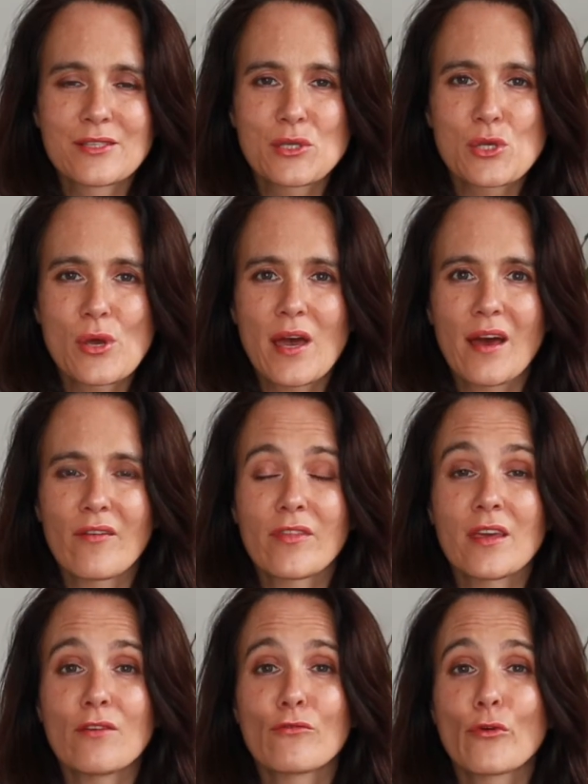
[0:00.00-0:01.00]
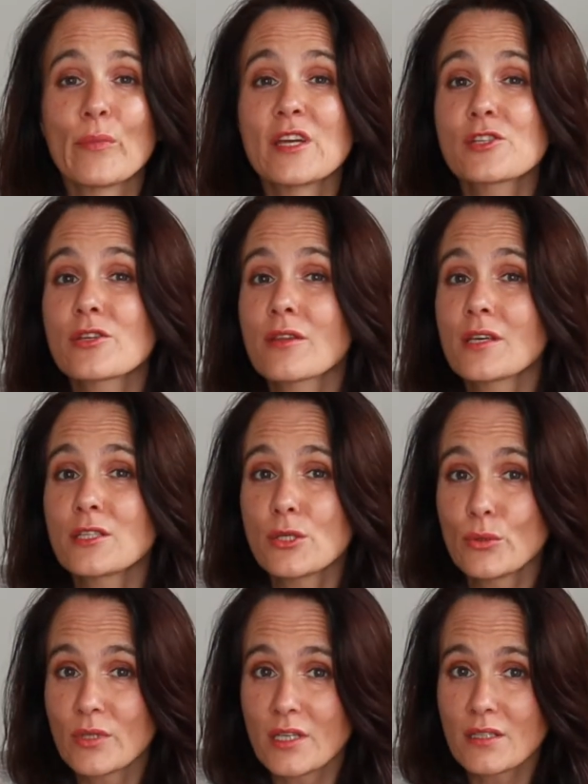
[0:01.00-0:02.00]
to have the information that you
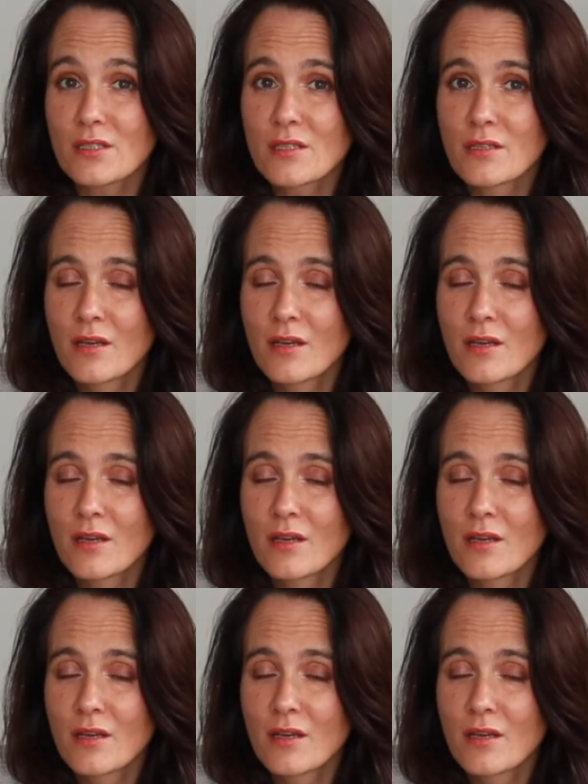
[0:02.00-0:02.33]
need